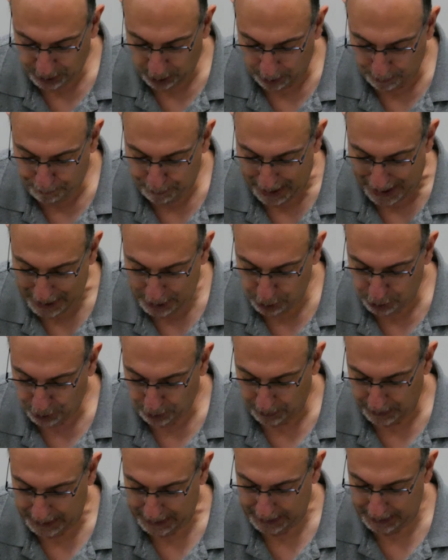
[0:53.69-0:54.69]
are bent
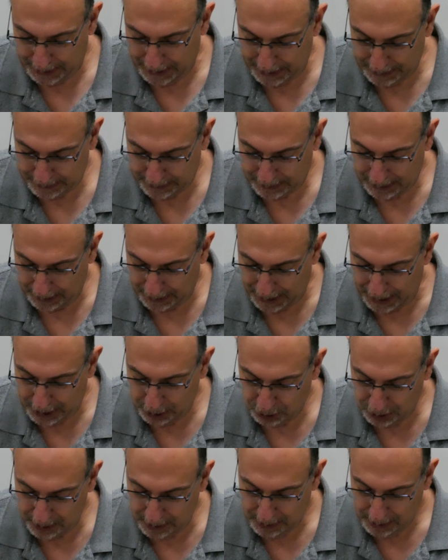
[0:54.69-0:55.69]
during
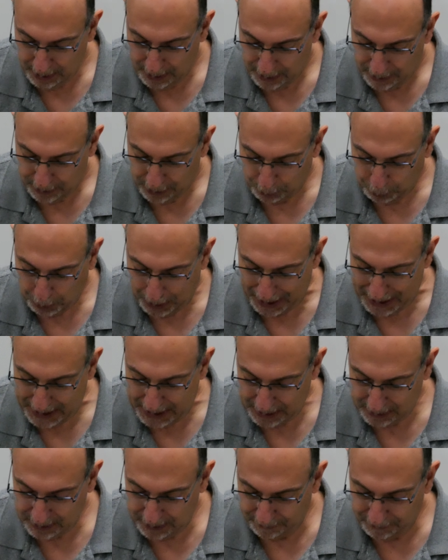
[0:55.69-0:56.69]
installation, the
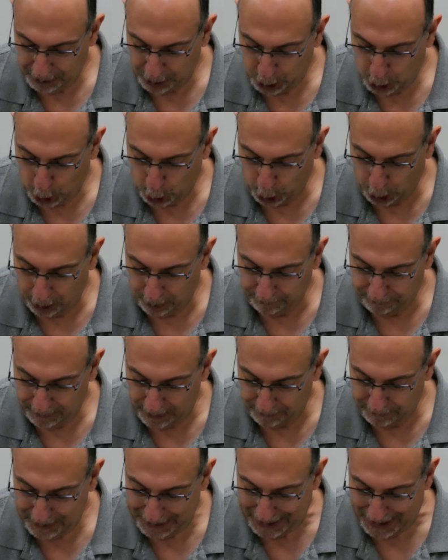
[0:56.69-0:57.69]
radius of the curve
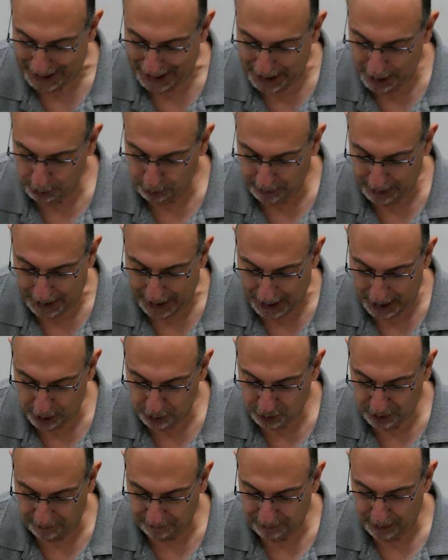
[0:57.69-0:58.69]
of the inner
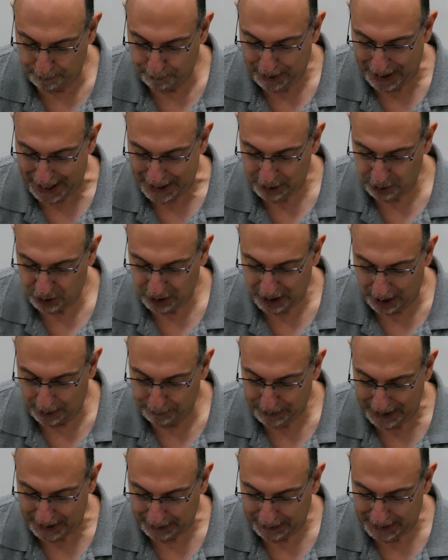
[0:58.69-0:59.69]
edge of the bend shall
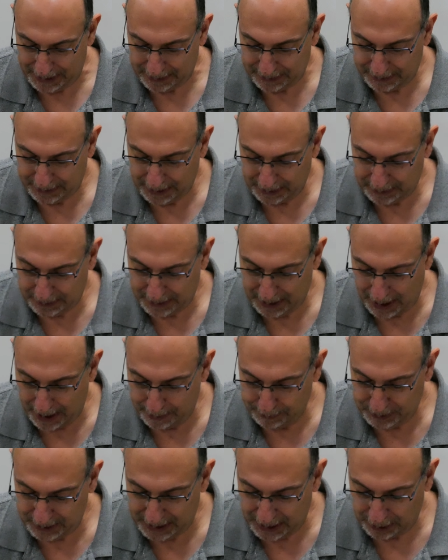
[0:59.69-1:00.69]
be at least 6
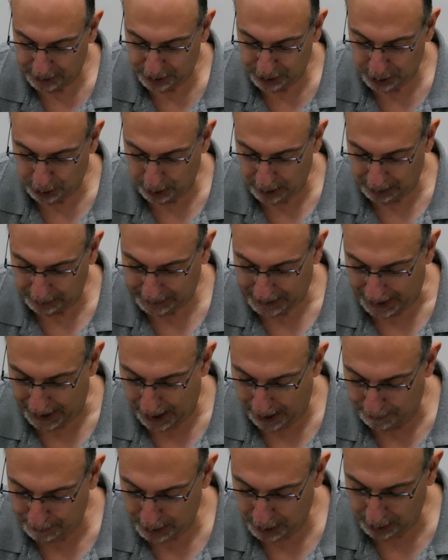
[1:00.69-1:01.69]
times the external
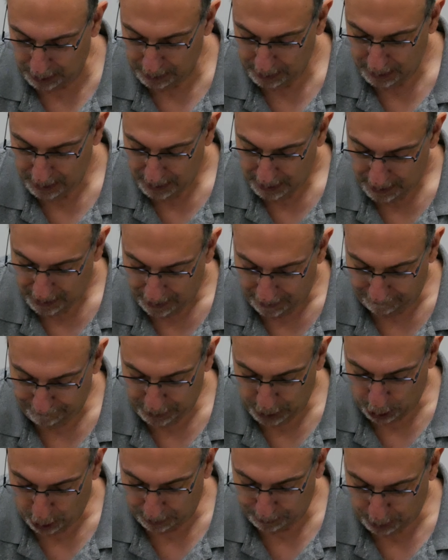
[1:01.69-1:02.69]
diameter of
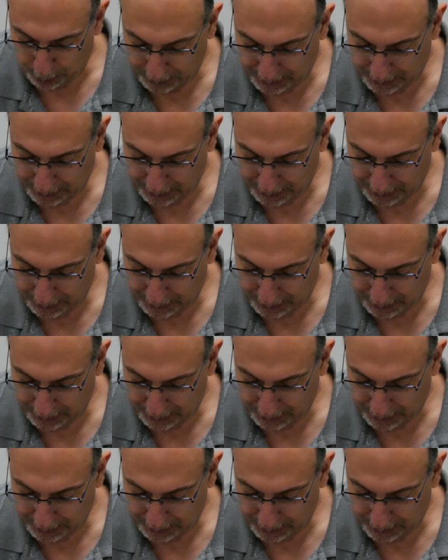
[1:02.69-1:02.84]
the armor